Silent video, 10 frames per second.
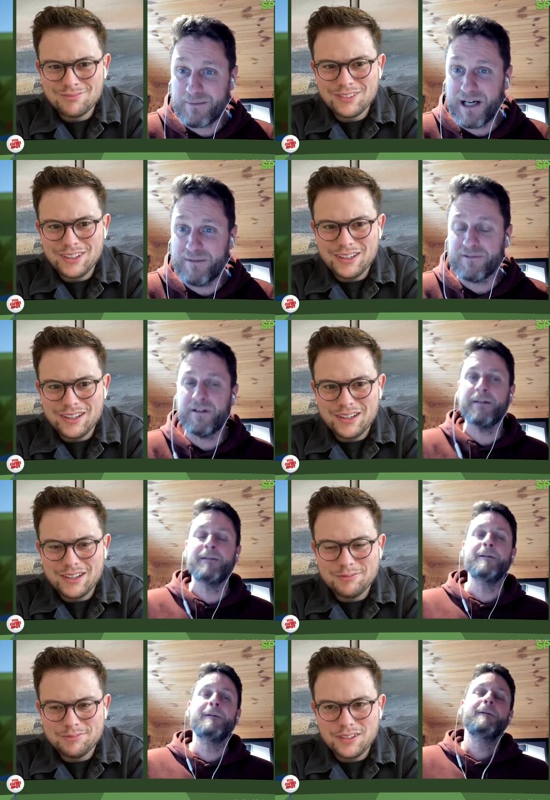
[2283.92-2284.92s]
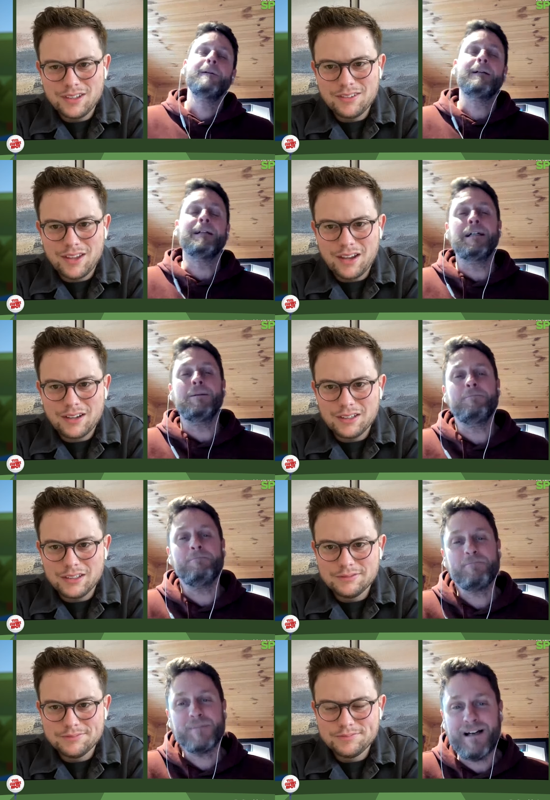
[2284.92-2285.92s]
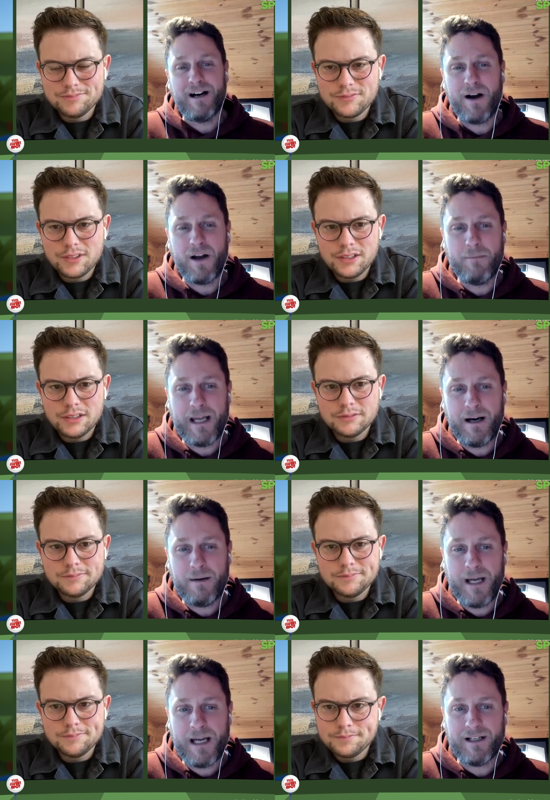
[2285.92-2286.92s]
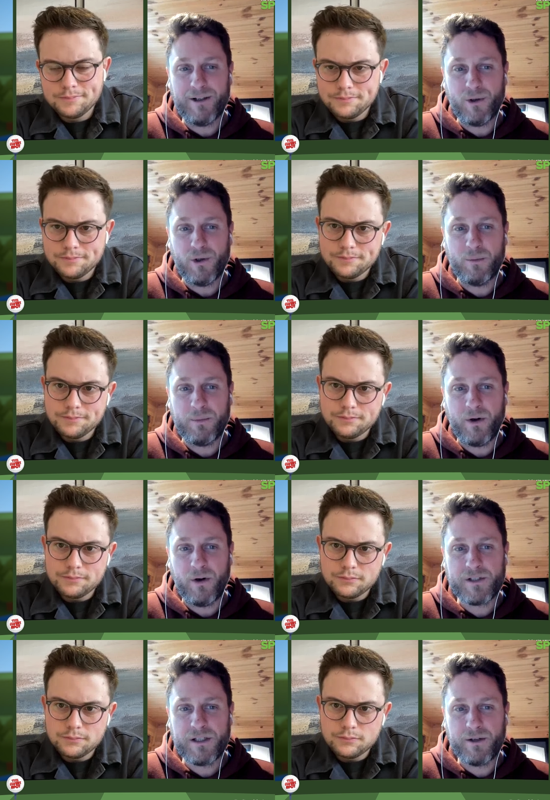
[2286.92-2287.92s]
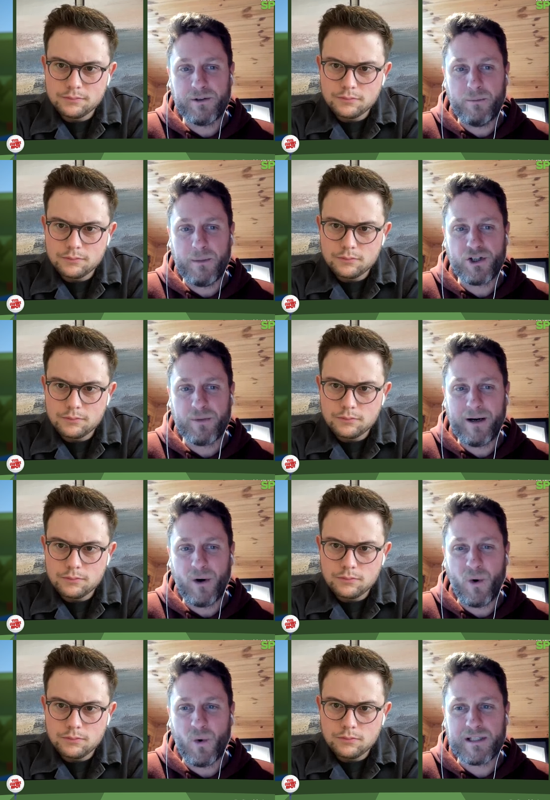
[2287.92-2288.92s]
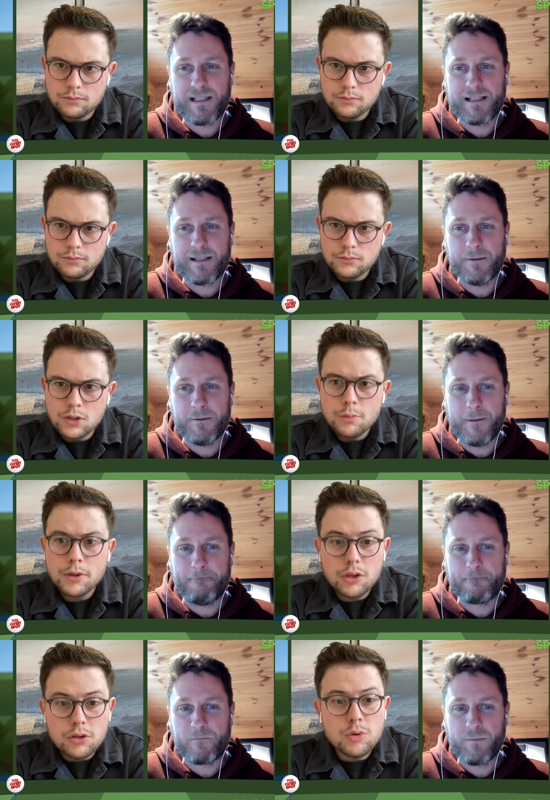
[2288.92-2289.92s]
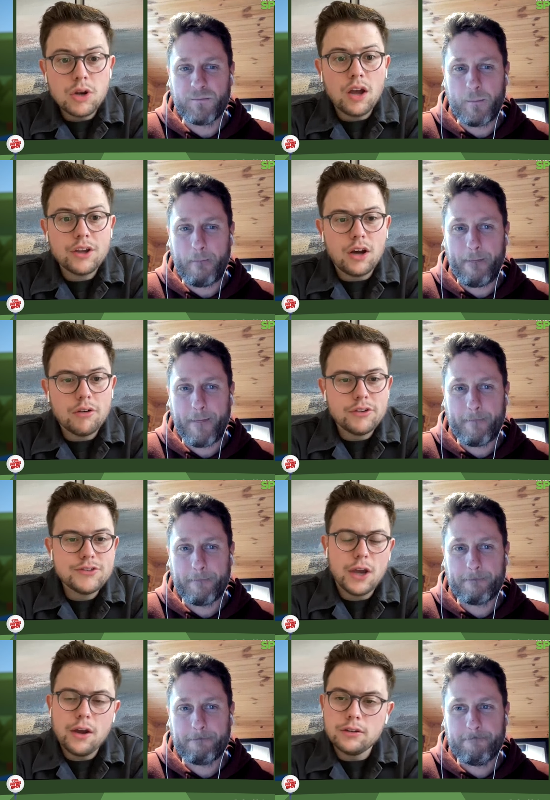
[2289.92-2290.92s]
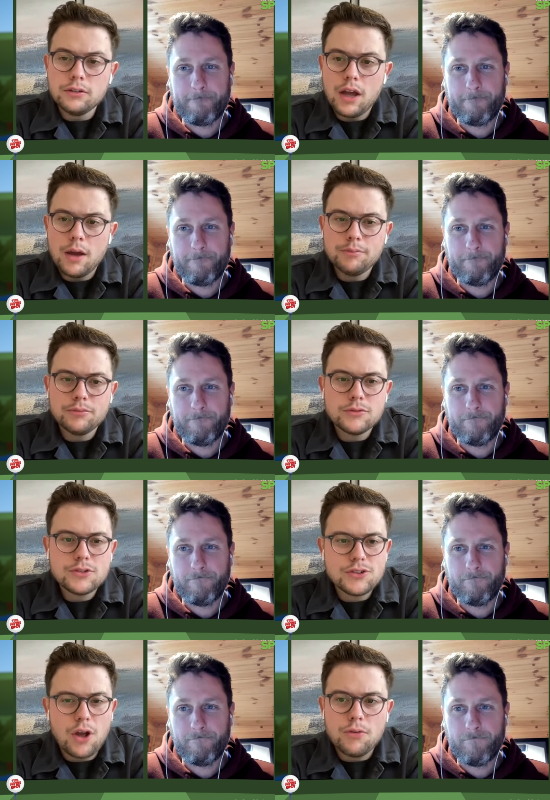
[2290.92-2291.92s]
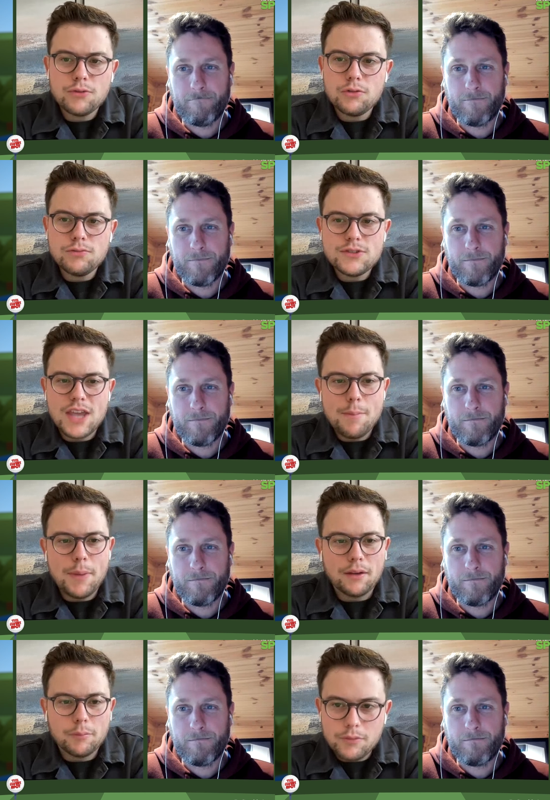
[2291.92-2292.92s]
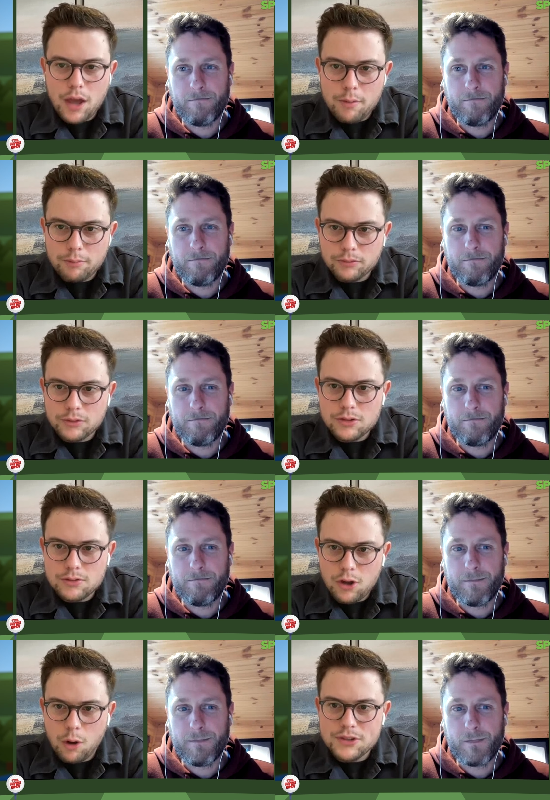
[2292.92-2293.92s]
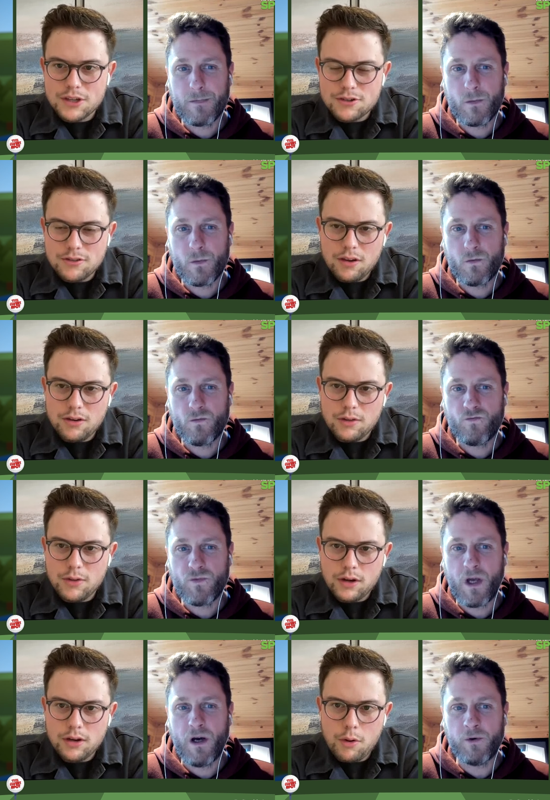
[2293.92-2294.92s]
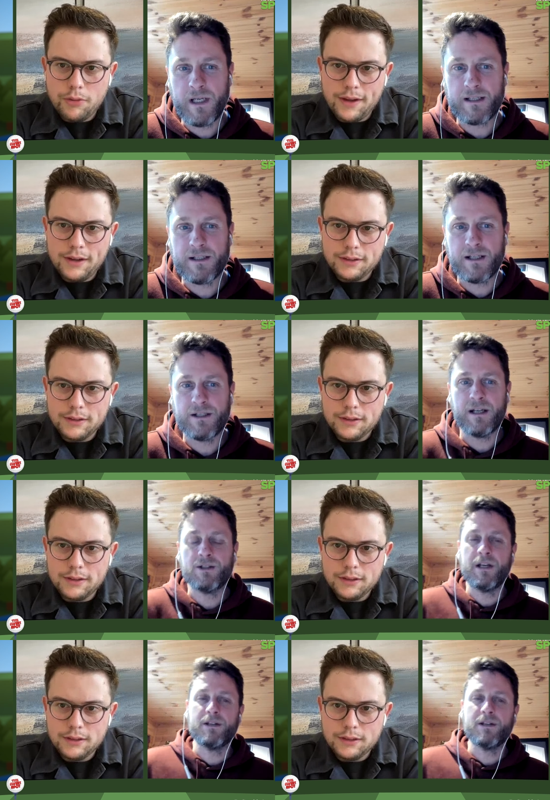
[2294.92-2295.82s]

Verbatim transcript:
Speaker 1: to be up hmm, for yeah. it? Um, exactly. Um, yeah, I, I, may I may have a little look, but obviously I don't know much about horses. So, um... but you
Speaker 2: you like our internal um, staff tipping um, competition, don't you? Have you had a oh, go oh, yes, yes, yes,